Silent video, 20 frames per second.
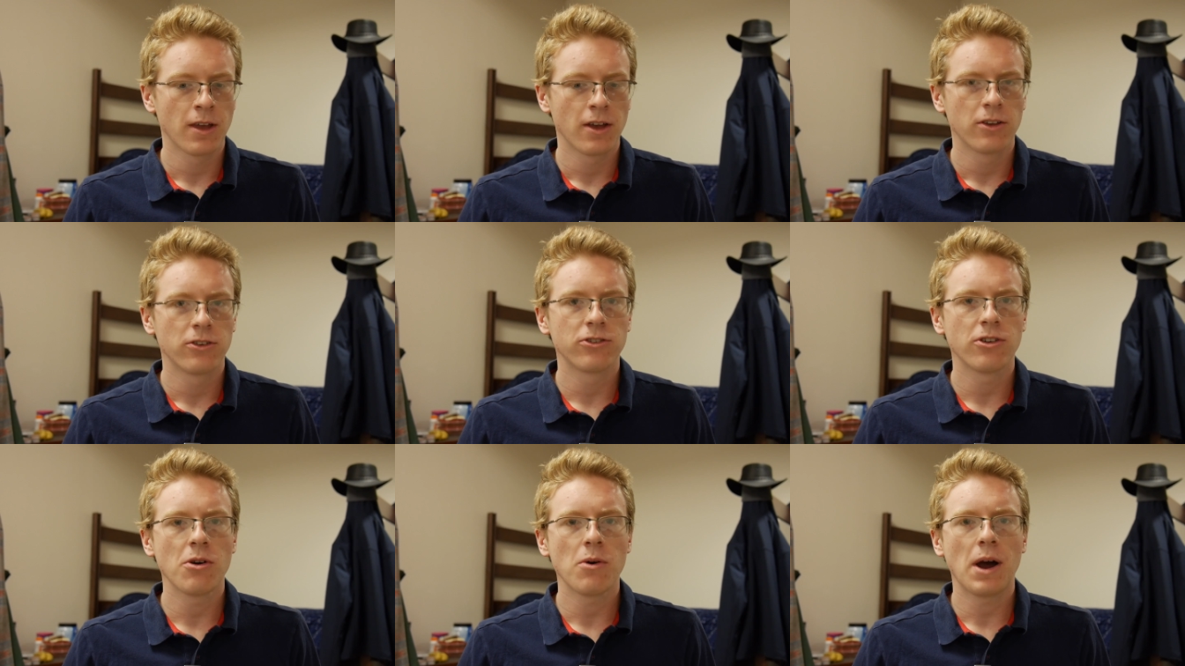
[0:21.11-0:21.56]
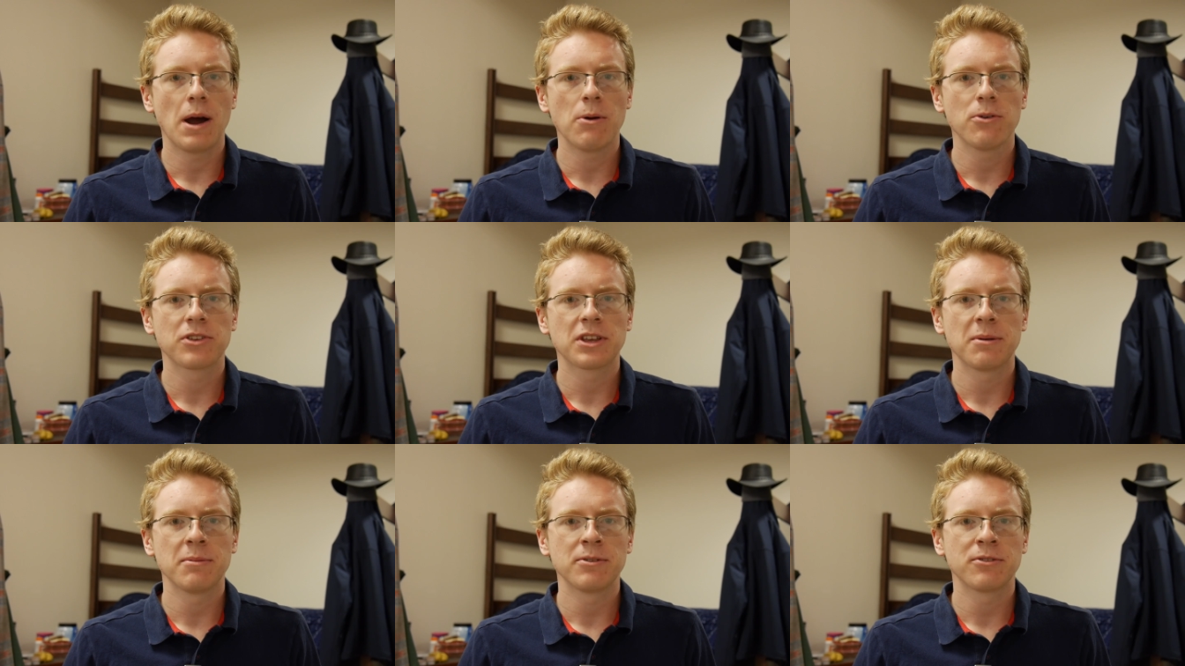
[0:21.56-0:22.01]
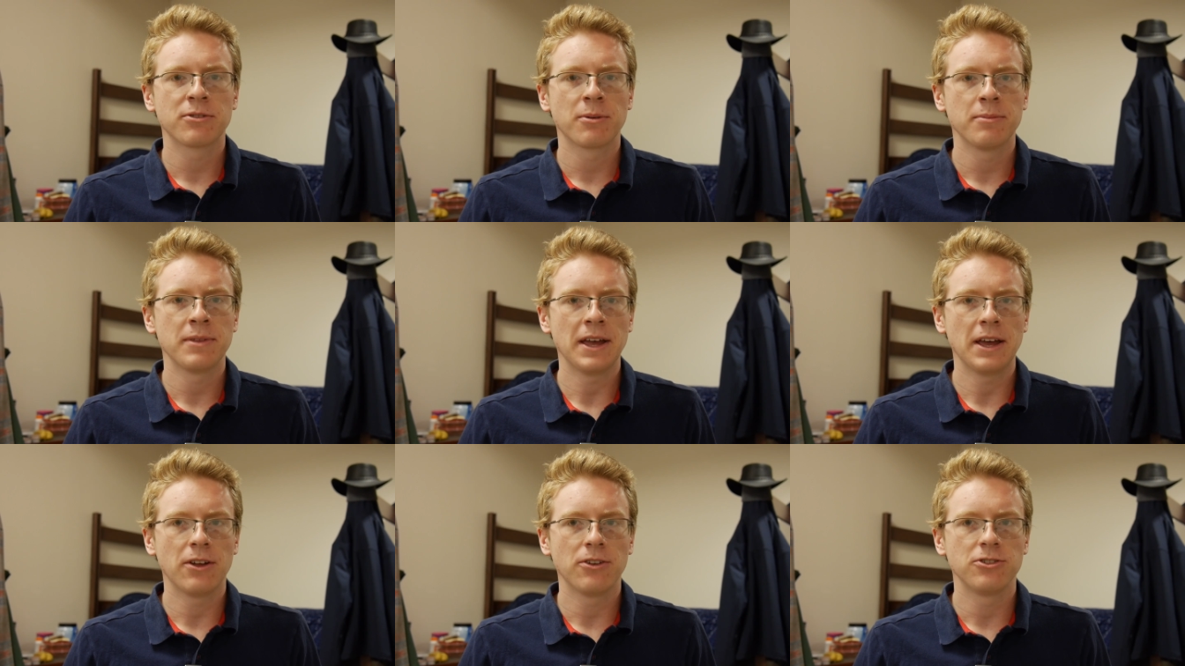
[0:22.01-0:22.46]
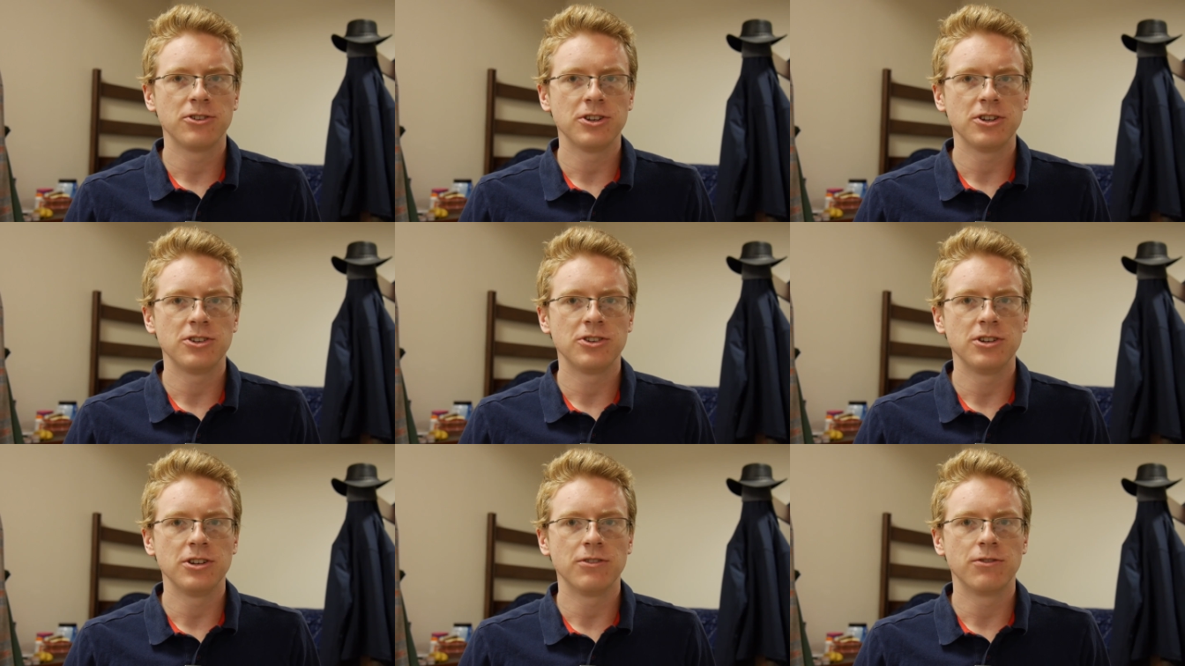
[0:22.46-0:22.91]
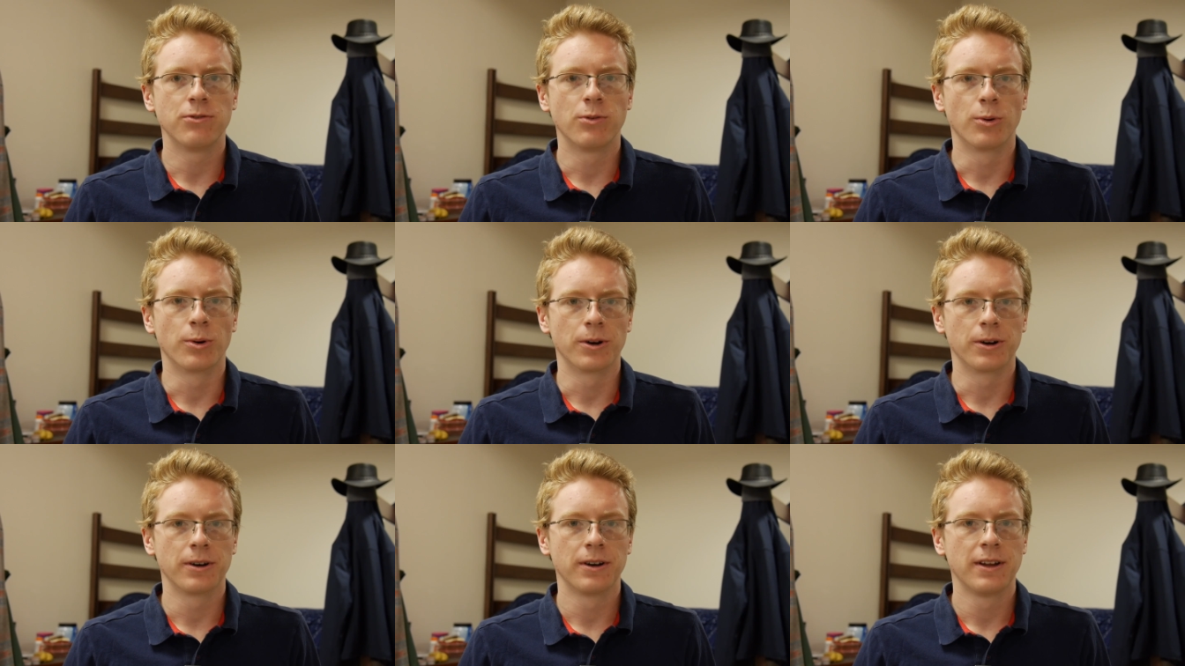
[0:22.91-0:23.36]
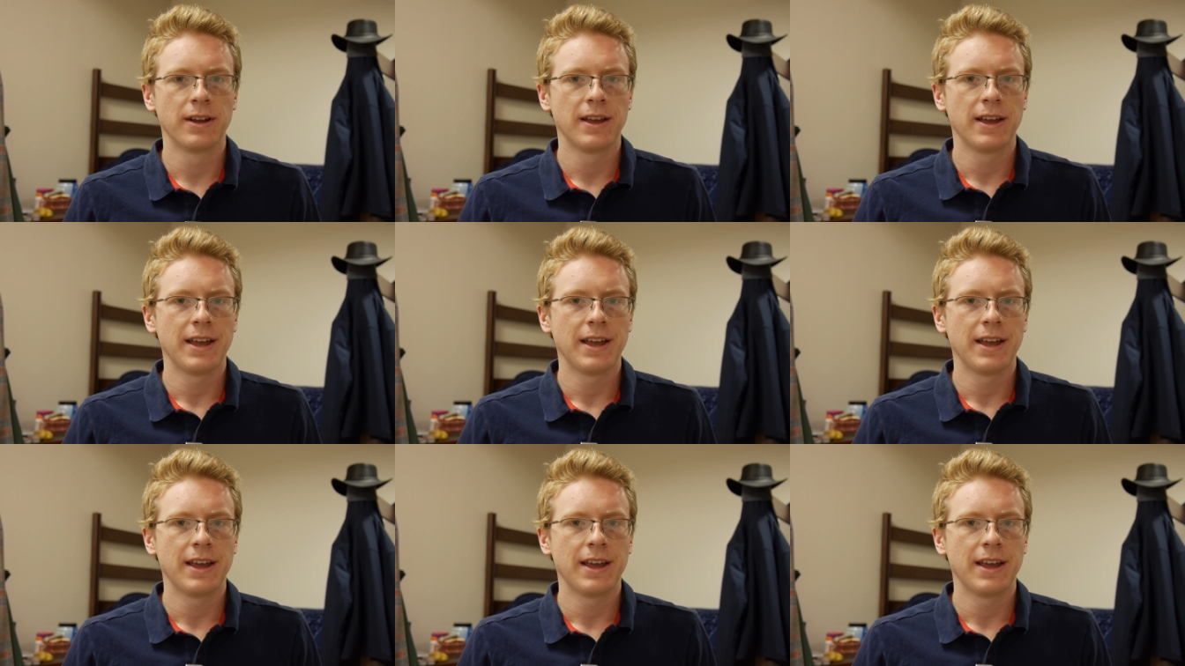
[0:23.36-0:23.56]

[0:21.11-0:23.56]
So I was coming from the LG G4,